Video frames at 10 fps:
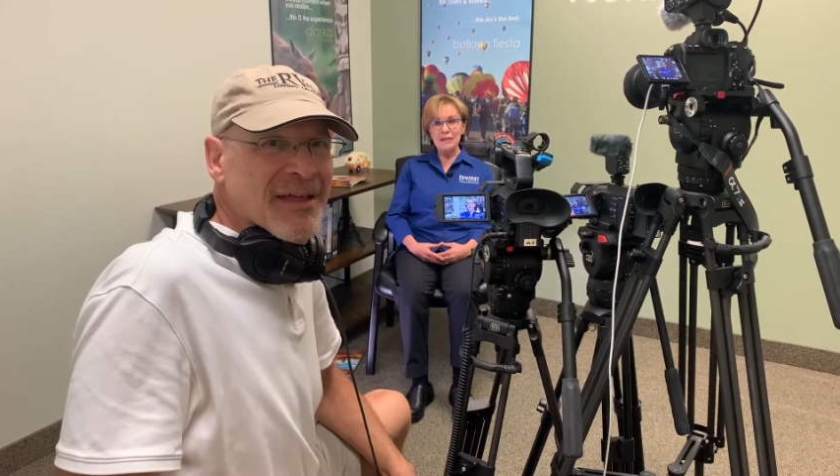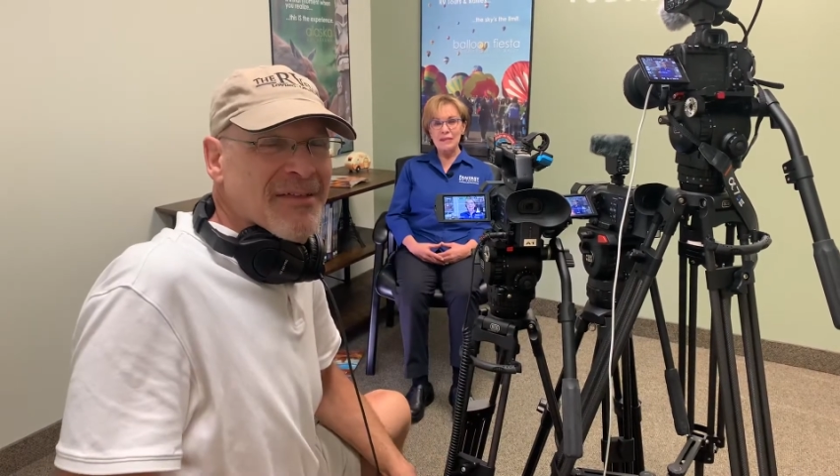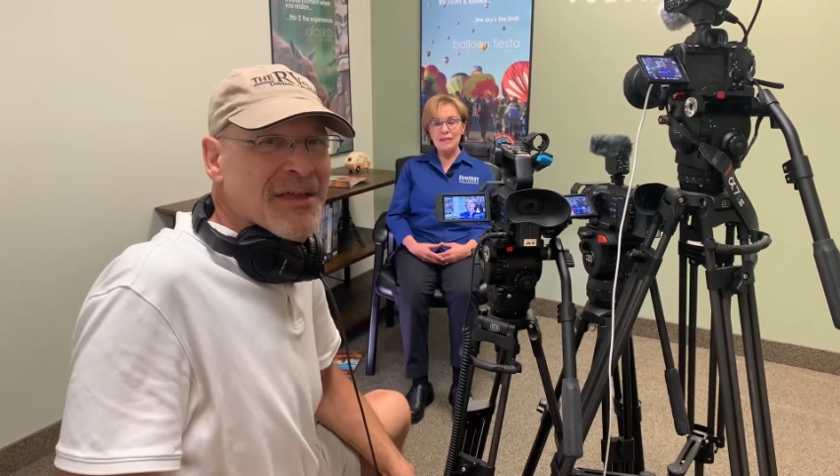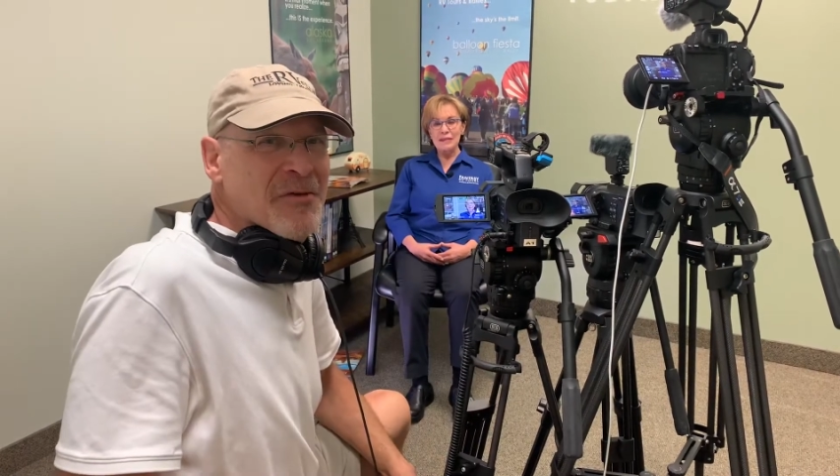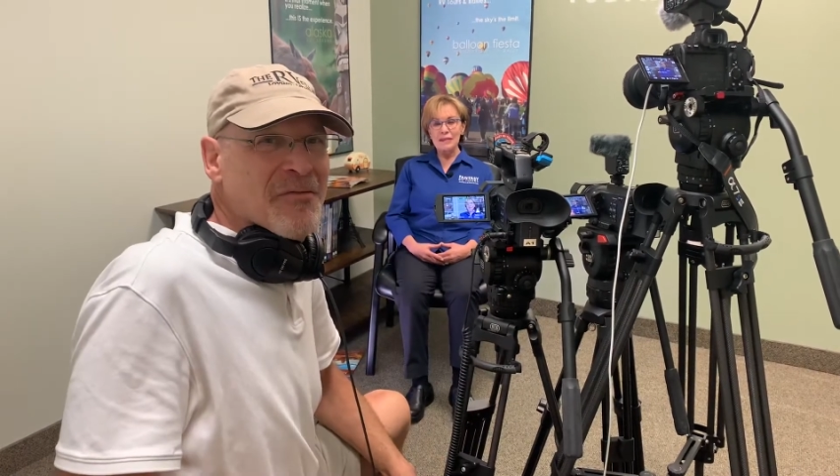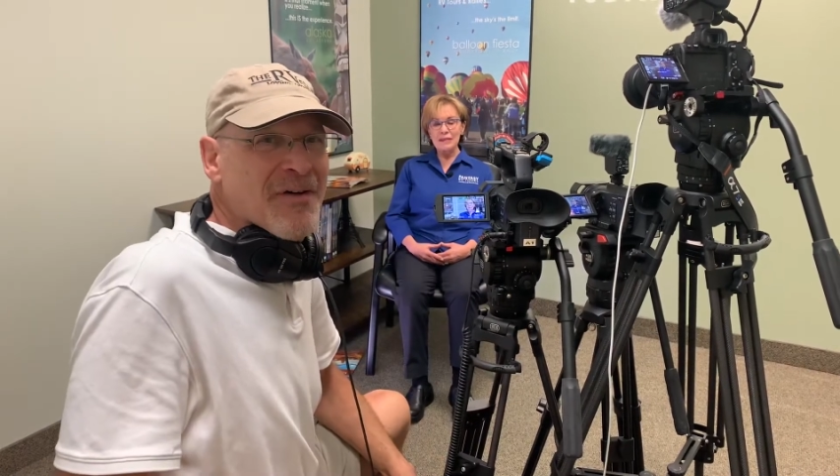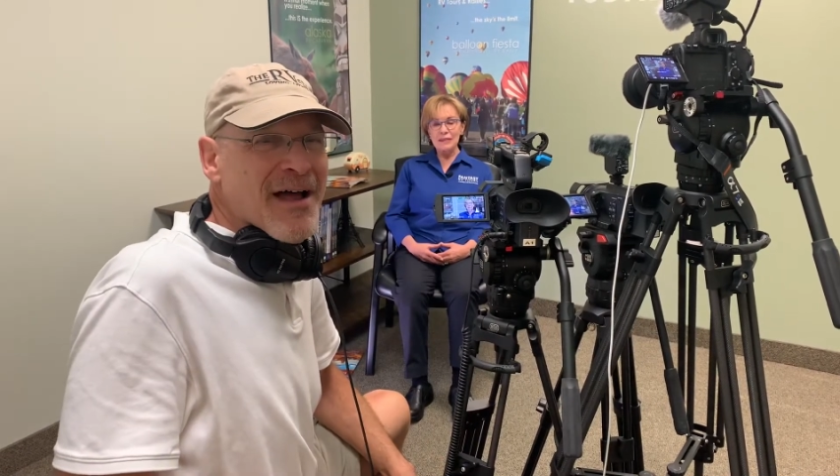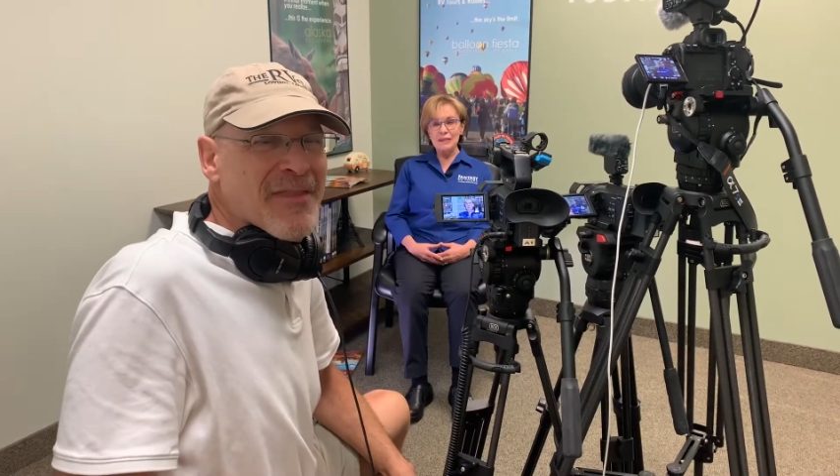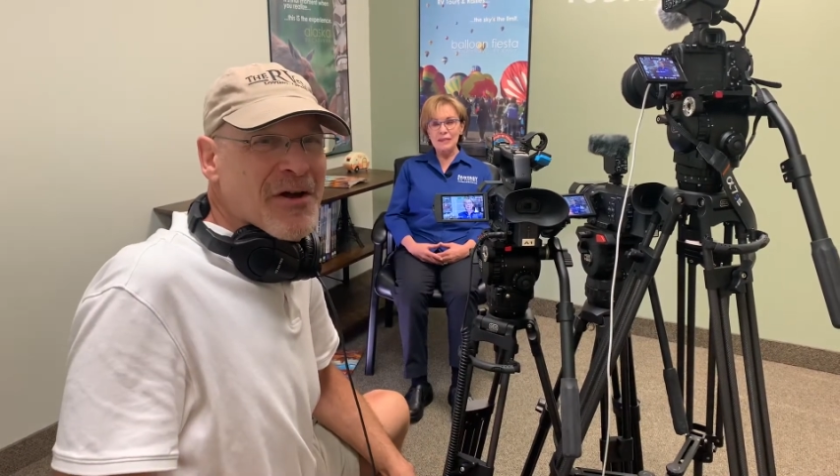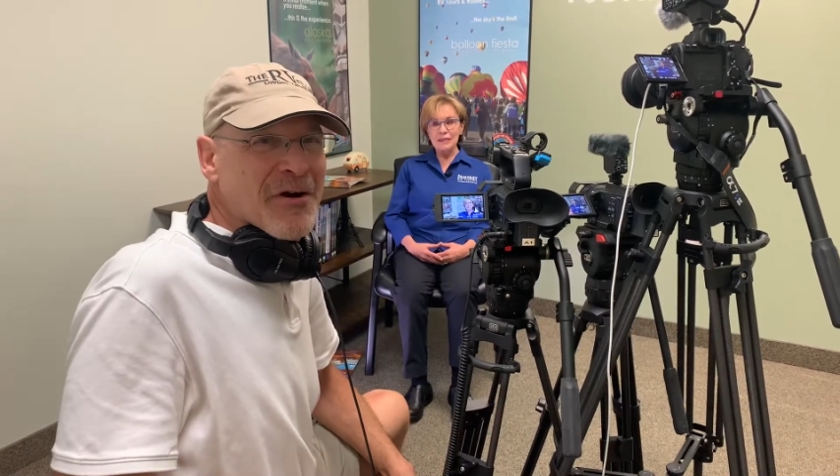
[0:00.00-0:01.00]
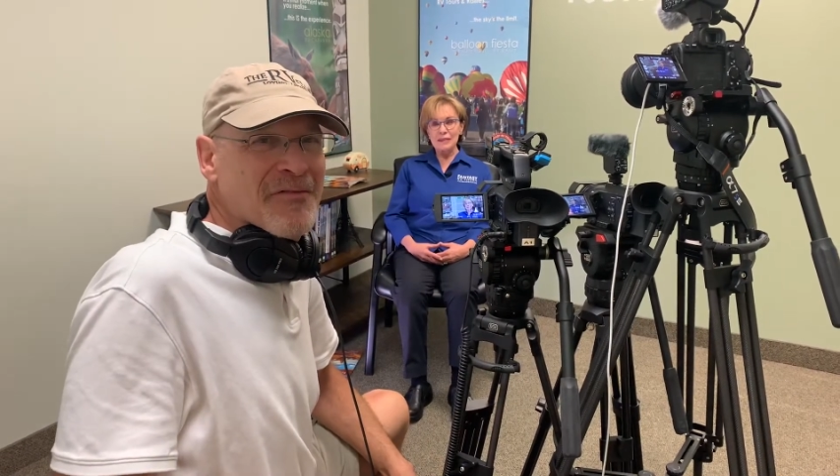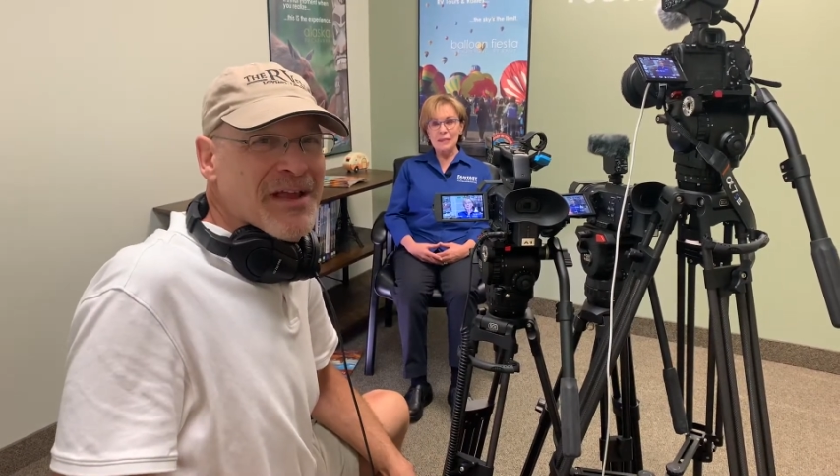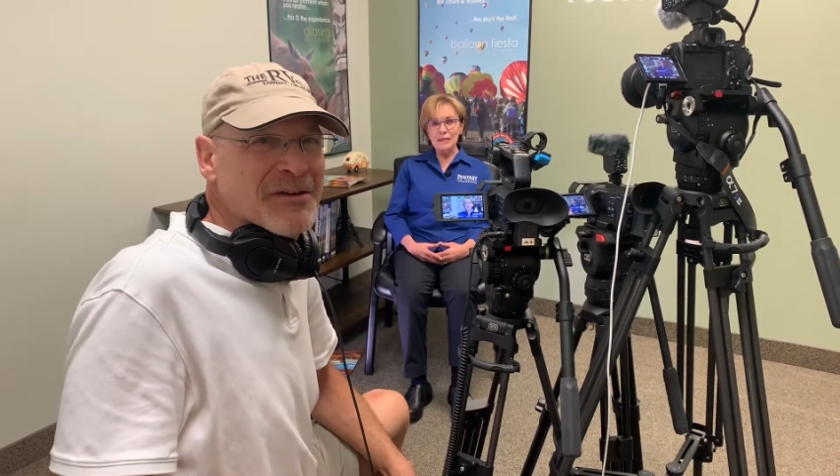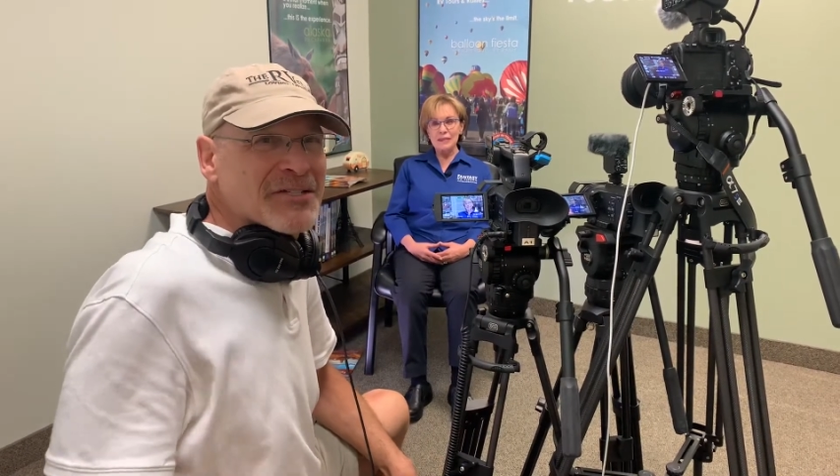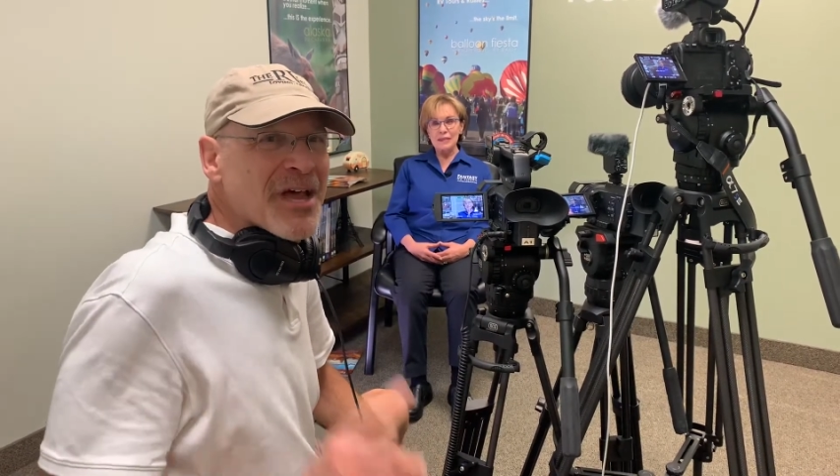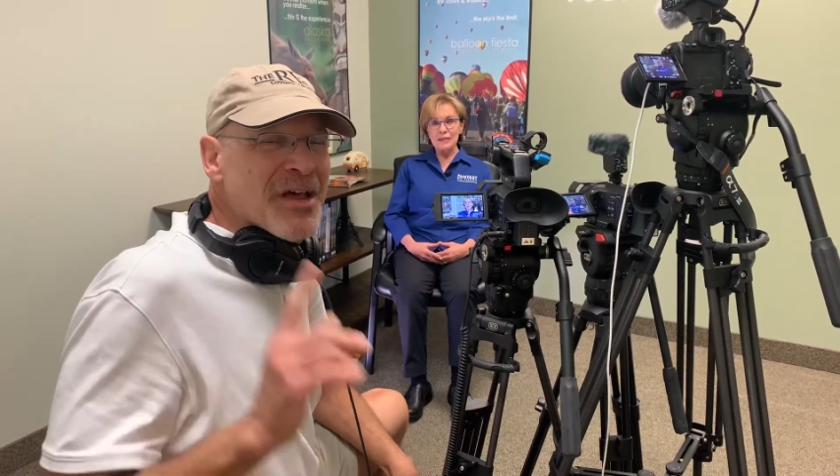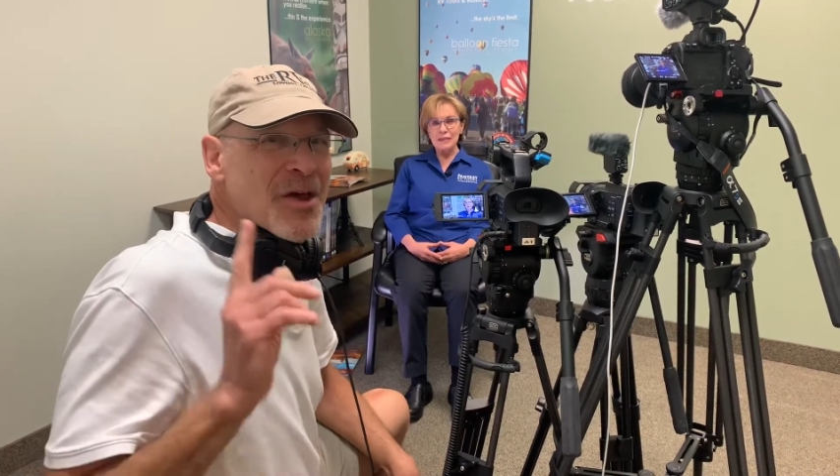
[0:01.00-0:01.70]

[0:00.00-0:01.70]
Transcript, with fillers: that you find the RVers.